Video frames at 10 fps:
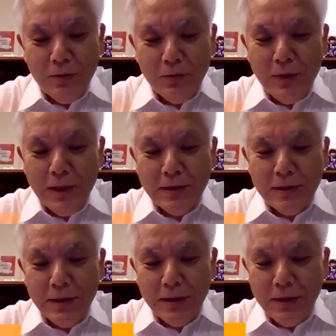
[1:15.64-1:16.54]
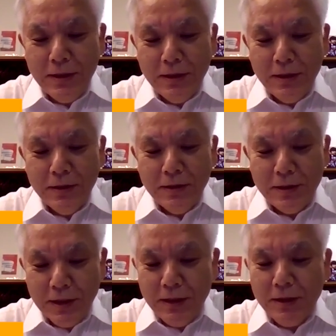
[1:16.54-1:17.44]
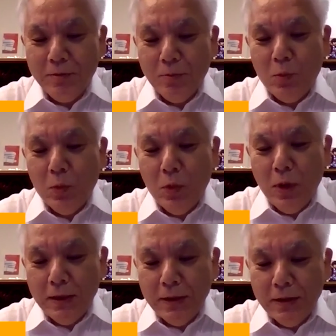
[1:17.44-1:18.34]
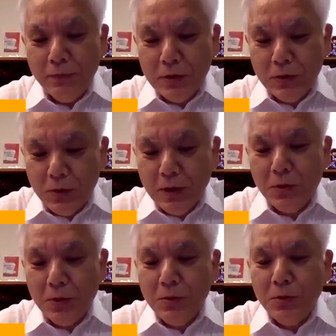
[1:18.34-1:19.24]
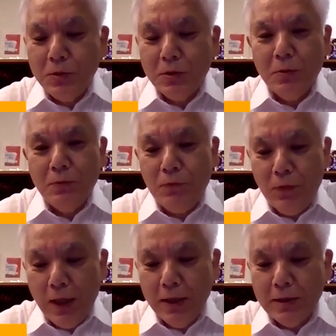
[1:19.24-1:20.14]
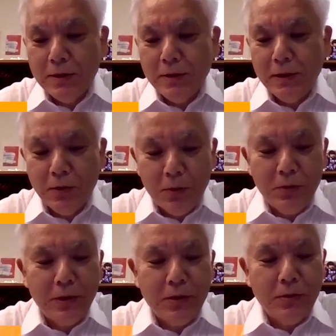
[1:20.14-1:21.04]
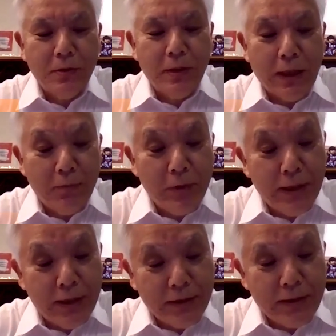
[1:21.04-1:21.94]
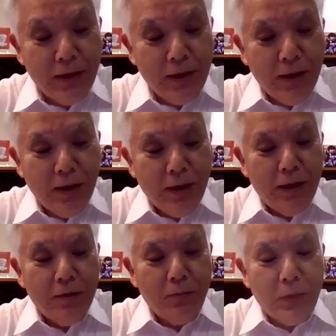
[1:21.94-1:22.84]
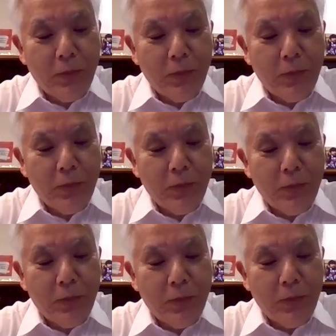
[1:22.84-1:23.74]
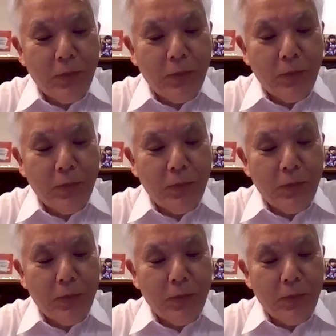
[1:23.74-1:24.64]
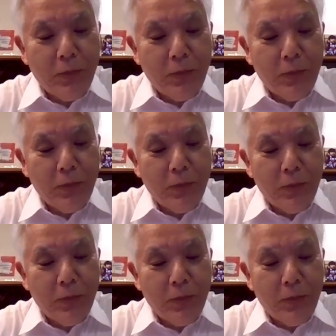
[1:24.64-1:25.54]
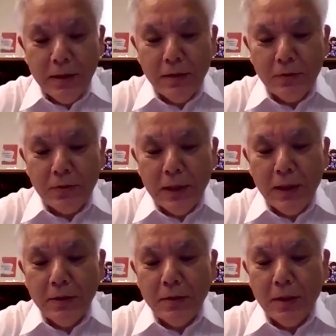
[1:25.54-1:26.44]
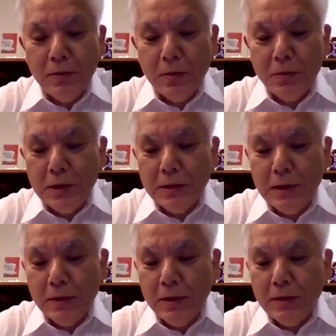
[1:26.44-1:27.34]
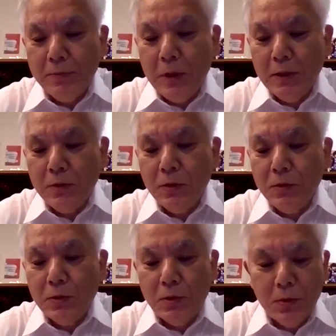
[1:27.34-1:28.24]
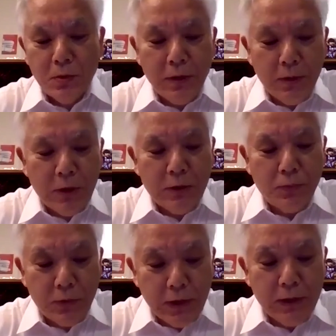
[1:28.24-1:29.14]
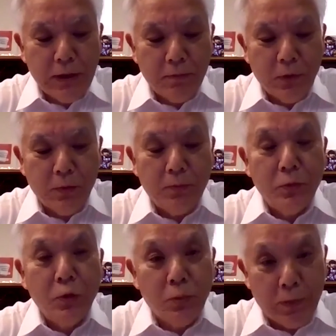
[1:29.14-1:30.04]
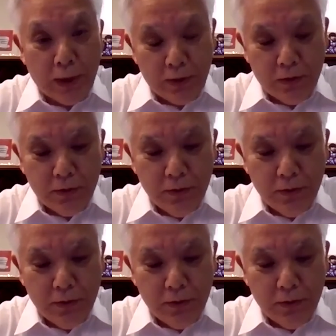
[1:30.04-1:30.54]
We are seeing more strict use of face recognition cameras, biometric sensors, and other tracking technologies that is being used to limit freedom of movement.